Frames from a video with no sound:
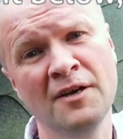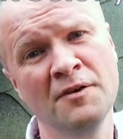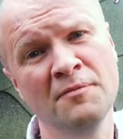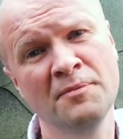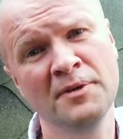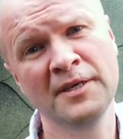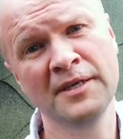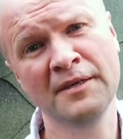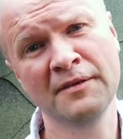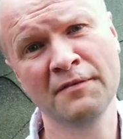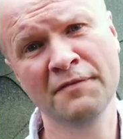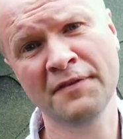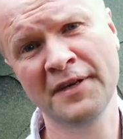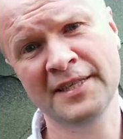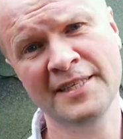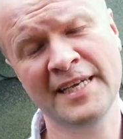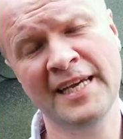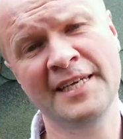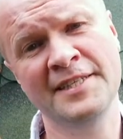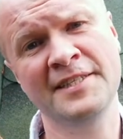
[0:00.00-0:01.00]
It'd be
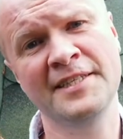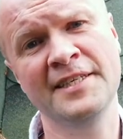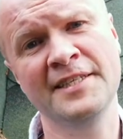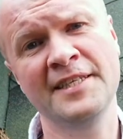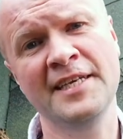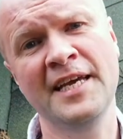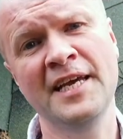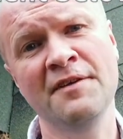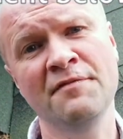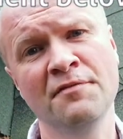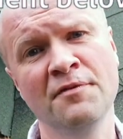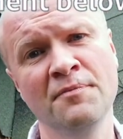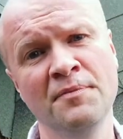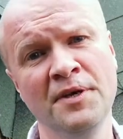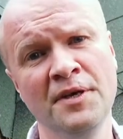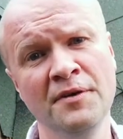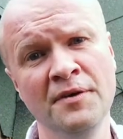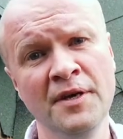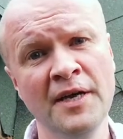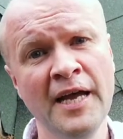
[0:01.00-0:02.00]
fantastic to hear from
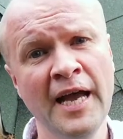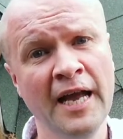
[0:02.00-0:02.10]
you.